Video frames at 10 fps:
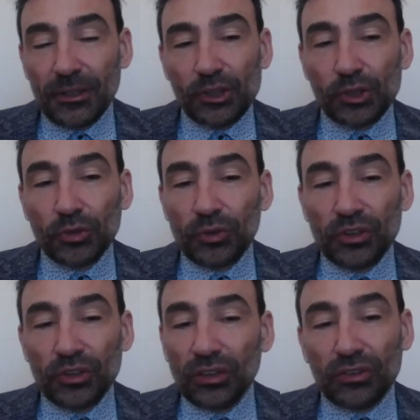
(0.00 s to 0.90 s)
we don't
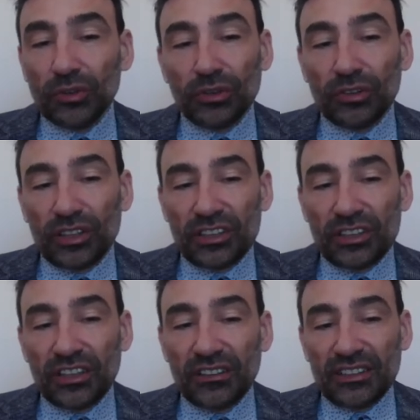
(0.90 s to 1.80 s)
go through the series
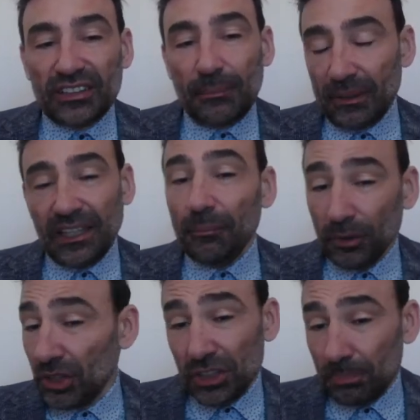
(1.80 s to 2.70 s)
step by step, which is
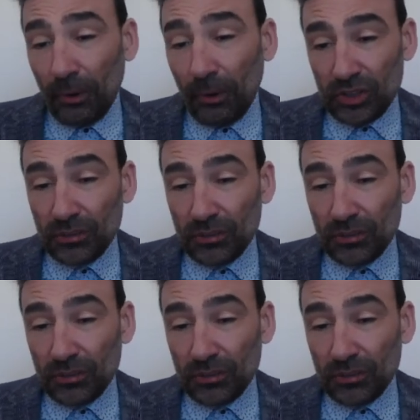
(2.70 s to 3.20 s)
possible.